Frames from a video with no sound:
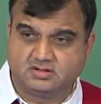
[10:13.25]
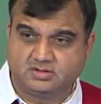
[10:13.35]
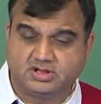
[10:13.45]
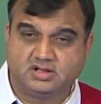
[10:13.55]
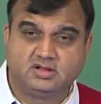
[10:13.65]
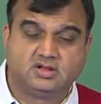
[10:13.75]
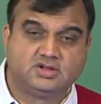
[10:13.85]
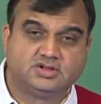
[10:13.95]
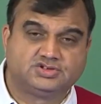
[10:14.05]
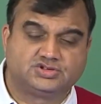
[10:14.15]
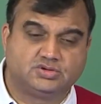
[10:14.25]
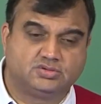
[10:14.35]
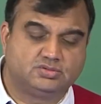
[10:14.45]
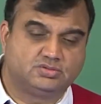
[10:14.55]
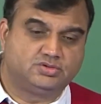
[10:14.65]
Okay.
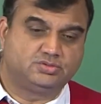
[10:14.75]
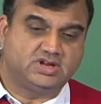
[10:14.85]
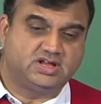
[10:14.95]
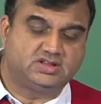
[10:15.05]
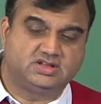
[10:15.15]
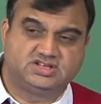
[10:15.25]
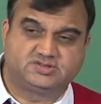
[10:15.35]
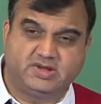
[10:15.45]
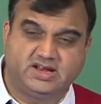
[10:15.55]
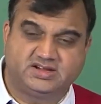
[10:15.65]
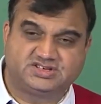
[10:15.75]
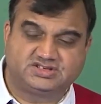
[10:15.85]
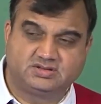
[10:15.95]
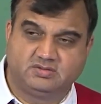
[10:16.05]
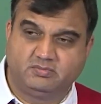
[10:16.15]
So, you take these pellets,
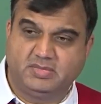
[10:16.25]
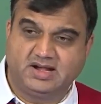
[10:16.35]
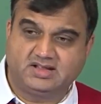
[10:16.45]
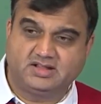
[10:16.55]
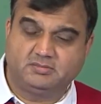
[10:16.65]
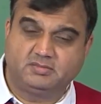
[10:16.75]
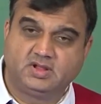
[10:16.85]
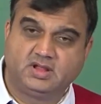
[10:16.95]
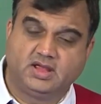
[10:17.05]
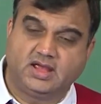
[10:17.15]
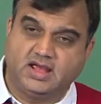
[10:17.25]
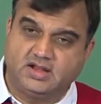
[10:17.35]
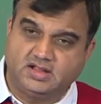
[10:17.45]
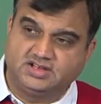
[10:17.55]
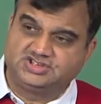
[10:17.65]
melt them
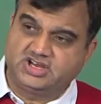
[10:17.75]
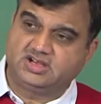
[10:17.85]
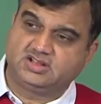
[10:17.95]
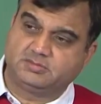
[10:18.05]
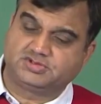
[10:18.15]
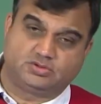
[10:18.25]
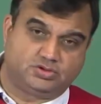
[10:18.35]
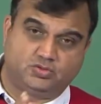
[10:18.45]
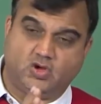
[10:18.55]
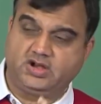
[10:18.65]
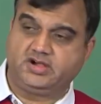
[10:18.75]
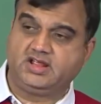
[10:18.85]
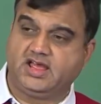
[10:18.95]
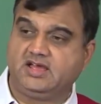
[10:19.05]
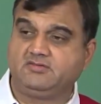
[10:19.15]
and inject them. So, you already
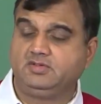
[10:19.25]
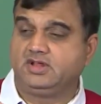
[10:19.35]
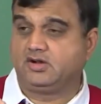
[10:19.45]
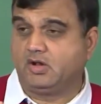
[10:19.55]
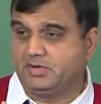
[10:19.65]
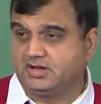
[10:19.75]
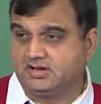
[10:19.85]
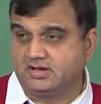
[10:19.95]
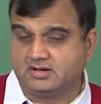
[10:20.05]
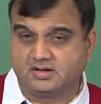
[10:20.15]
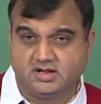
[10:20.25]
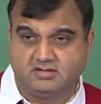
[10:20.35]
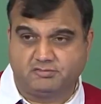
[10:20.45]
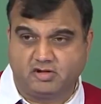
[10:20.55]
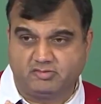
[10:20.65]
have the raw material
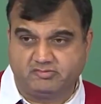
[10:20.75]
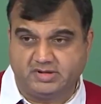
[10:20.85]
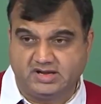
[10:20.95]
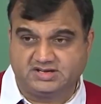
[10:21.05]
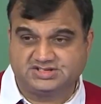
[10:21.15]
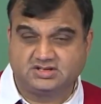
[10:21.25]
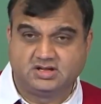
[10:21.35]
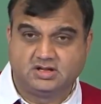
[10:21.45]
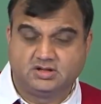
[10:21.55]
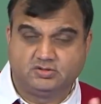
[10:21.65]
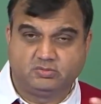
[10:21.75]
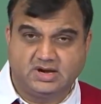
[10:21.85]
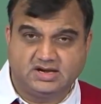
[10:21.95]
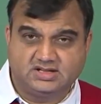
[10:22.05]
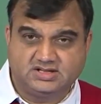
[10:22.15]
in form of pellets, you
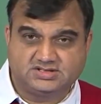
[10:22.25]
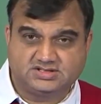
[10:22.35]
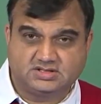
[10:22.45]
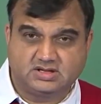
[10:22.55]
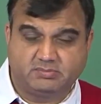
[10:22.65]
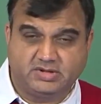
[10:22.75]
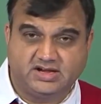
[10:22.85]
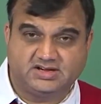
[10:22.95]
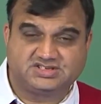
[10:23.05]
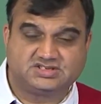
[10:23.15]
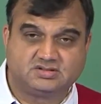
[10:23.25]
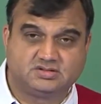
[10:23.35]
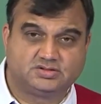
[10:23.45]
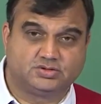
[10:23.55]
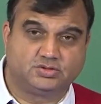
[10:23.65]
melt these pellets,
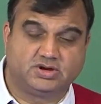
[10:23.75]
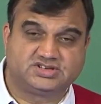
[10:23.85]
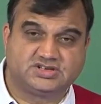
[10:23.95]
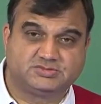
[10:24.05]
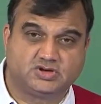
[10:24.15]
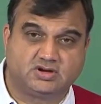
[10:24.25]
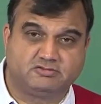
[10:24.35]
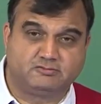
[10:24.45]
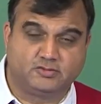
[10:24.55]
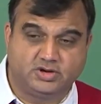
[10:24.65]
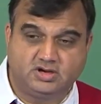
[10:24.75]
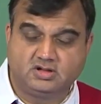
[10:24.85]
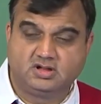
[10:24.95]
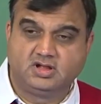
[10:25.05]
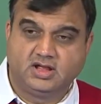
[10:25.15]
so you get some sort of a fluid,
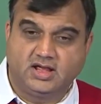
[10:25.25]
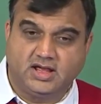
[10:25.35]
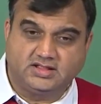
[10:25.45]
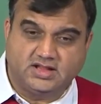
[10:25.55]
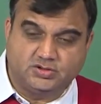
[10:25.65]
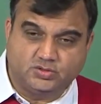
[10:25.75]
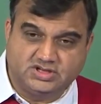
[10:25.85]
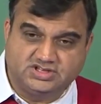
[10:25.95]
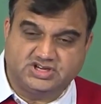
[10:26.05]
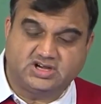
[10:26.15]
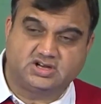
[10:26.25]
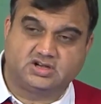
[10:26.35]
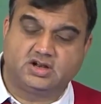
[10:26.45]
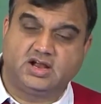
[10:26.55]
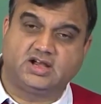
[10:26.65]
and then you inject
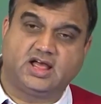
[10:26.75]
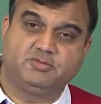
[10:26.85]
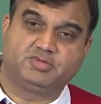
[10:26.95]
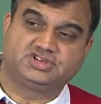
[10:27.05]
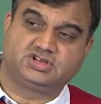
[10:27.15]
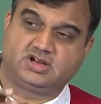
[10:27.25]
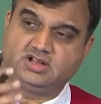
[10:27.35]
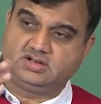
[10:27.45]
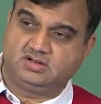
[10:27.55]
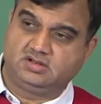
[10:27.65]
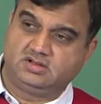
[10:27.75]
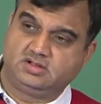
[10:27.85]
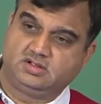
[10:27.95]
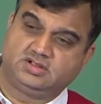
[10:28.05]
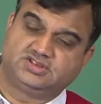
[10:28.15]
it at high pressure in
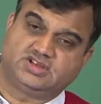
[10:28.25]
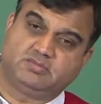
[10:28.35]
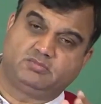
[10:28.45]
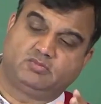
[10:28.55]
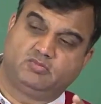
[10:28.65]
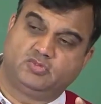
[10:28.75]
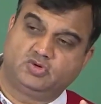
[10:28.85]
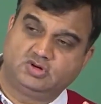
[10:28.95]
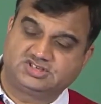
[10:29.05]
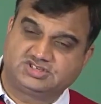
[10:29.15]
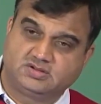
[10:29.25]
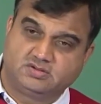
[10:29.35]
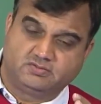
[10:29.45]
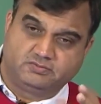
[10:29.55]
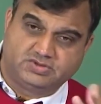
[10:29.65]
some molds
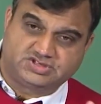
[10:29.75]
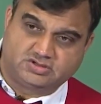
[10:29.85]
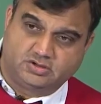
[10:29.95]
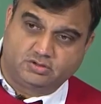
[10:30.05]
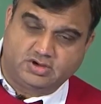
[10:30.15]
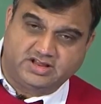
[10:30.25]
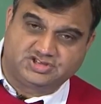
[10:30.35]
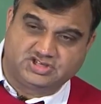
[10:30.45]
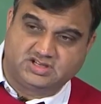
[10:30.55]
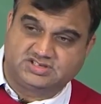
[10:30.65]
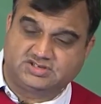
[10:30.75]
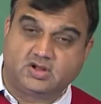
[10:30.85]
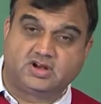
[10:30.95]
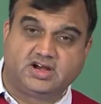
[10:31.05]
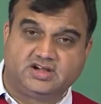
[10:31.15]
which look like chairs
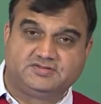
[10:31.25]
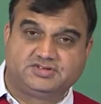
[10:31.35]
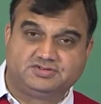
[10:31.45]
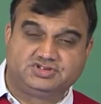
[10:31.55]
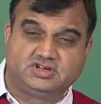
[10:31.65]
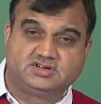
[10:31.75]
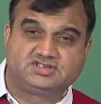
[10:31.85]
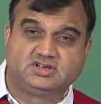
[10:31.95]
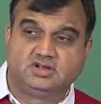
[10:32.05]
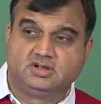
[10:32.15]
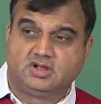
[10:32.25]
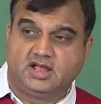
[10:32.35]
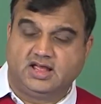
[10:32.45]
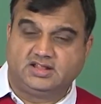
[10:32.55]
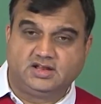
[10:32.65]
or negatives of chairs,
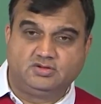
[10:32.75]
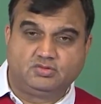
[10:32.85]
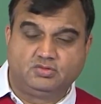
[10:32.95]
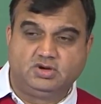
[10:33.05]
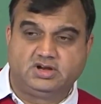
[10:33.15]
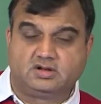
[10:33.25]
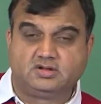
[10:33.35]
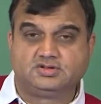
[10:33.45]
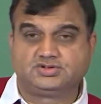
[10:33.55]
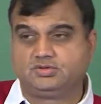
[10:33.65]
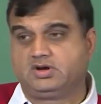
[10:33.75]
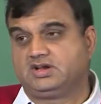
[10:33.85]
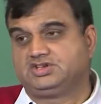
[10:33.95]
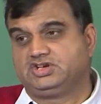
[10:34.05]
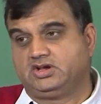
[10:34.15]
and then you cool it, so you get
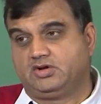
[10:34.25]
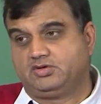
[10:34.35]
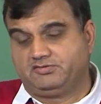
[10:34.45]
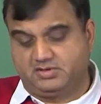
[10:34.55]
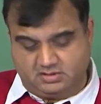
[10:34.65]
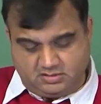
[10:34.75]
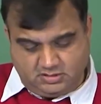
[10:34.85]
a chair out of it.